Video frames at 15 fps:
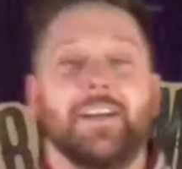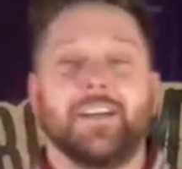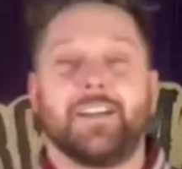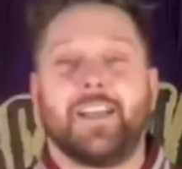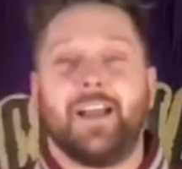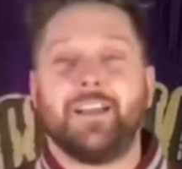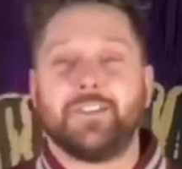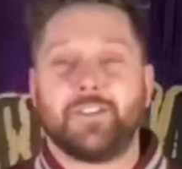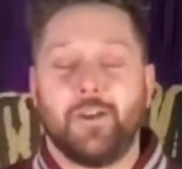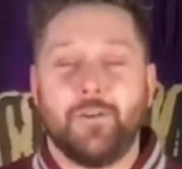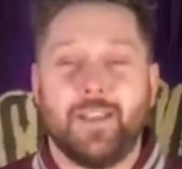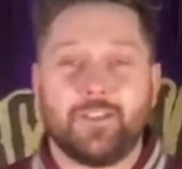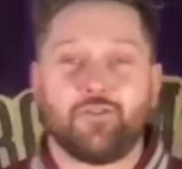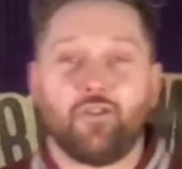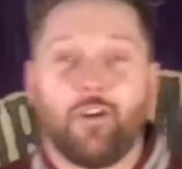Okay, so
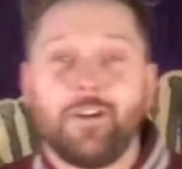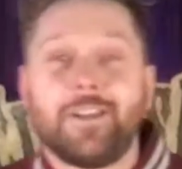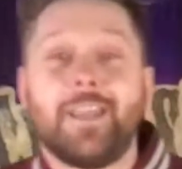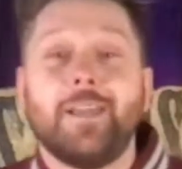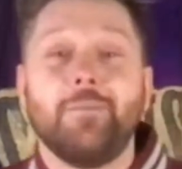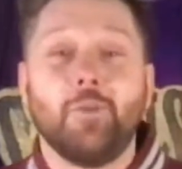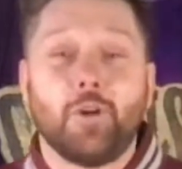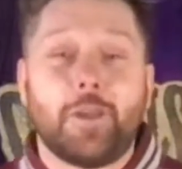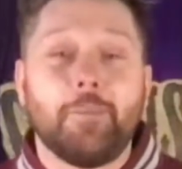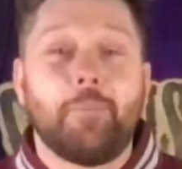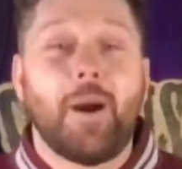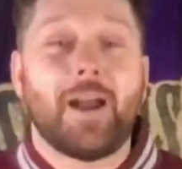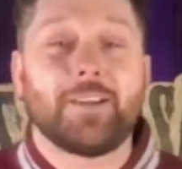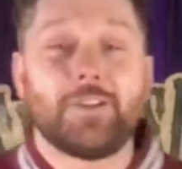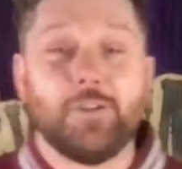let's try and keep looking
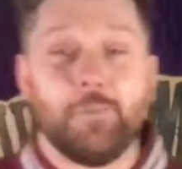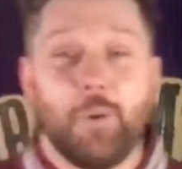past the